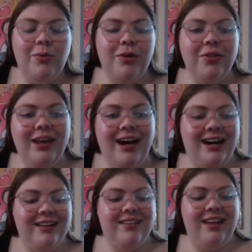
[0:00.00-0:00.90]
What are the
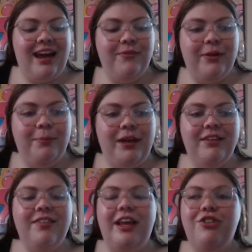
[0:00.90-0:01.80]
odds that every
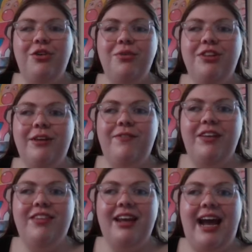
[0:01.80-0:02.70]
place they choose to
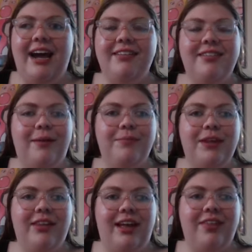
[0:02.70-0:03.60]
visit has
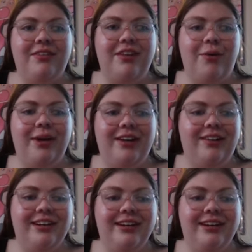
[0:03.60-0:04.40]
something like this going on?